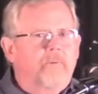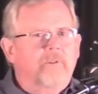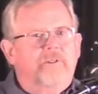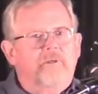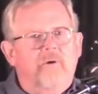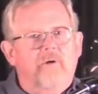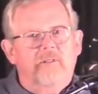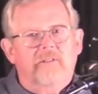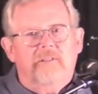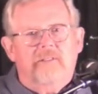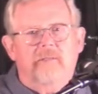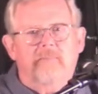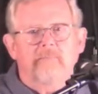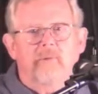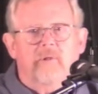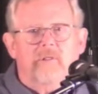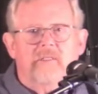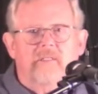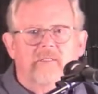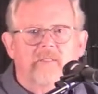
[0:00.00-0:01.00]
which of course is the
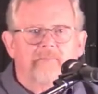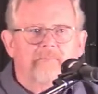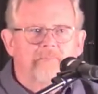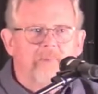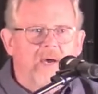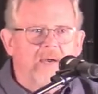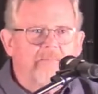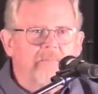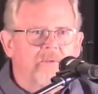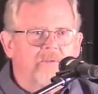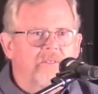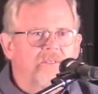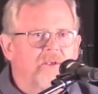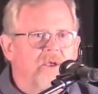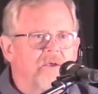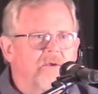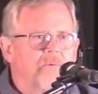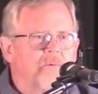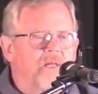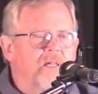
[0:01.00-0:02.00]
books of the Bible
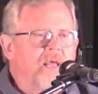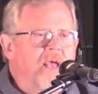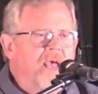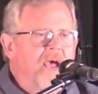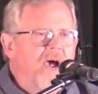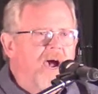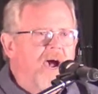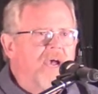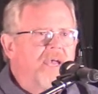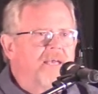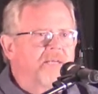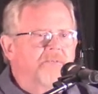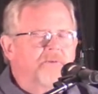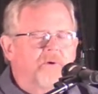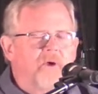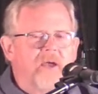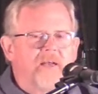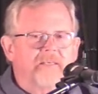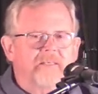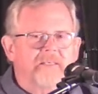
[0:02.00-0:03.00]
song. Well, I had
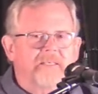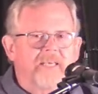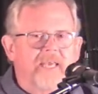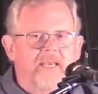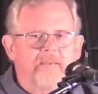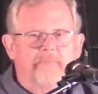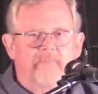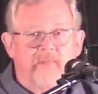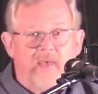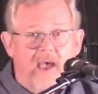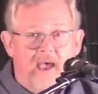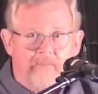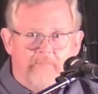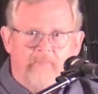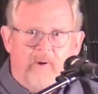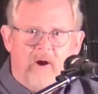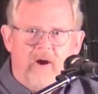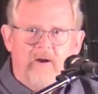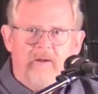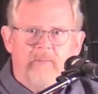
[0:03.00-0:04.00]
tried to keep
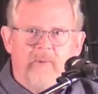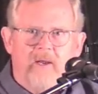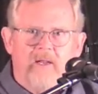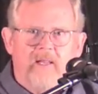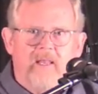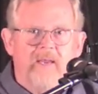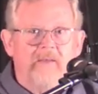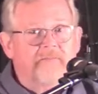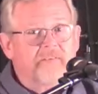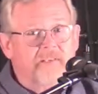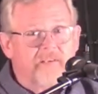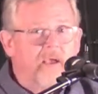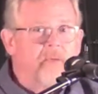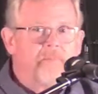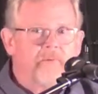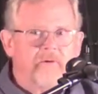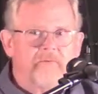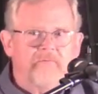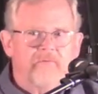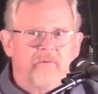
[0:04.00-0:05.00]
that part of my life
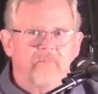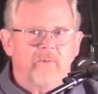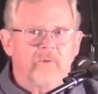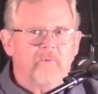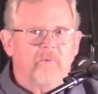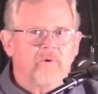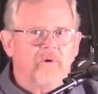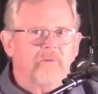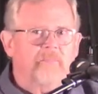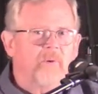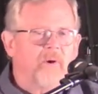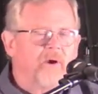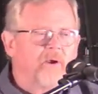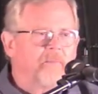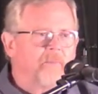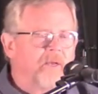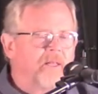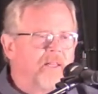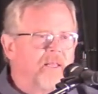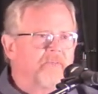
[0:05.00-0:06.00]
separate from the work
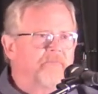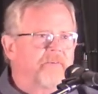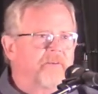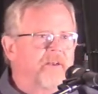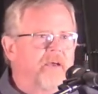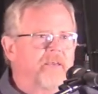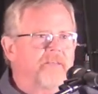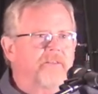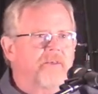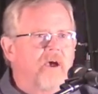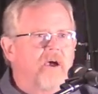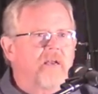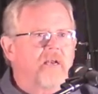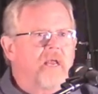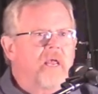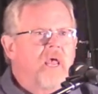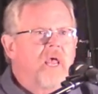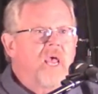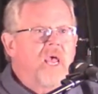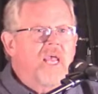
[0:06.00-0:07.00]
part of my life, and I
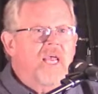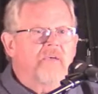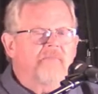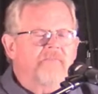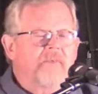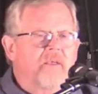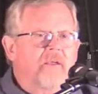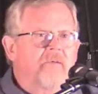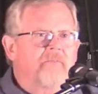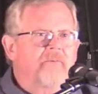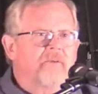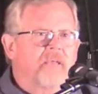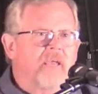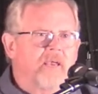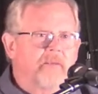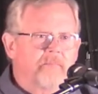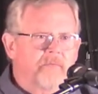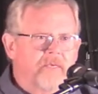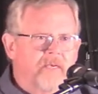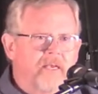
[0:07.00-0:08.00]
thought if they ever
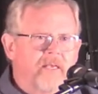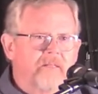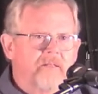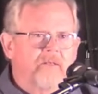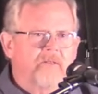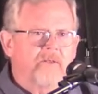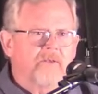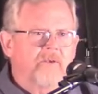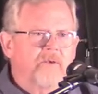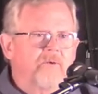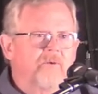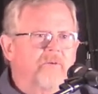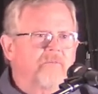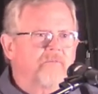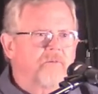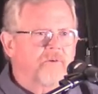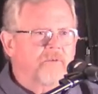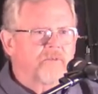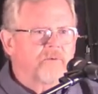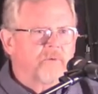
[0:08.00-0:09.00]
came together, the
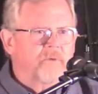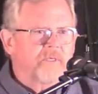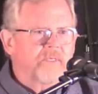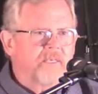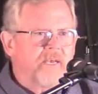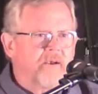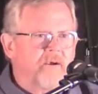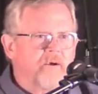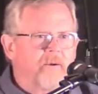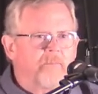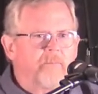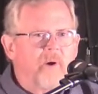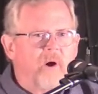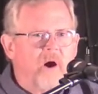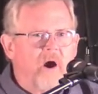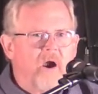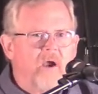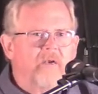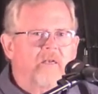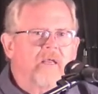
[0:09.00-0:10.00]
universe would tear
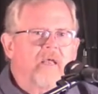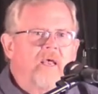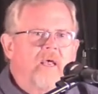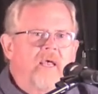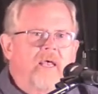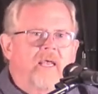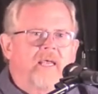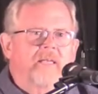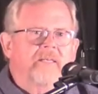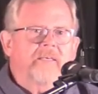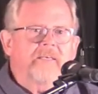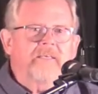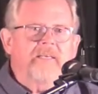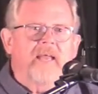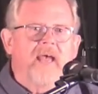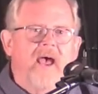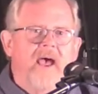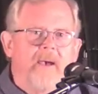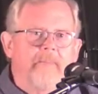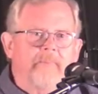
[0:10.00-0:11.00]
apart. It
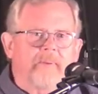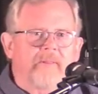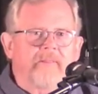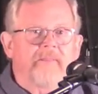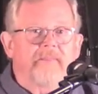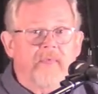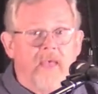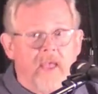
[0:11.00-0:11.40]
didn't happen,